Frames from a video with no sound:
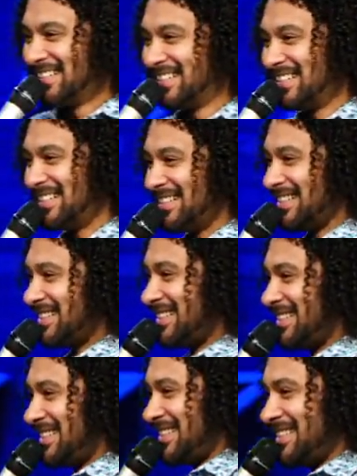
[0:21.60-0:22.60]
uh,
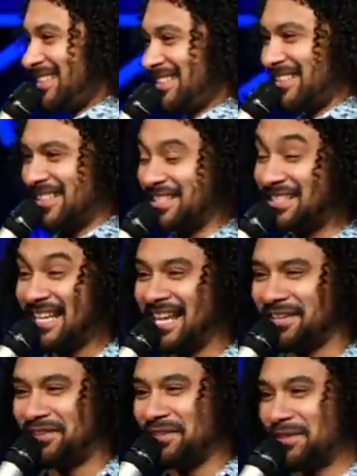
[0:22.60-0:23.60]
I just ate at